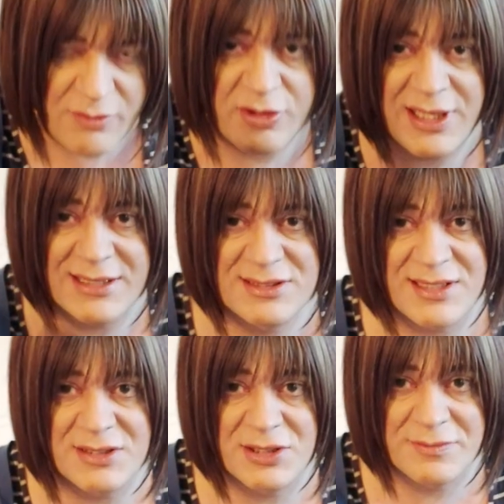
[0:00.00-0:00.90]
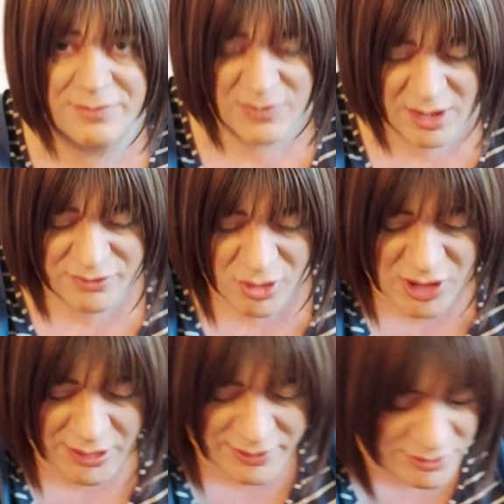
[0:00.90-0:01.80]
extension that I've got
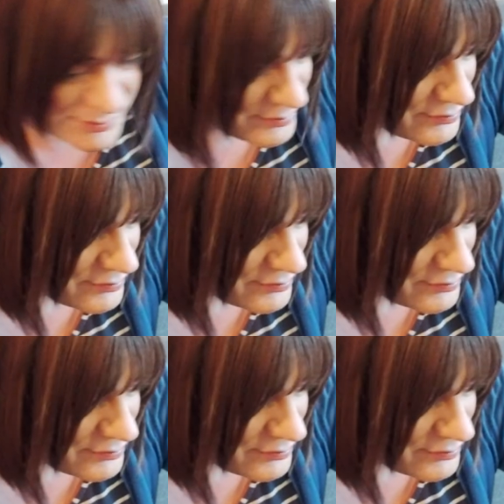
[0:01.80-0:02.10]
going on,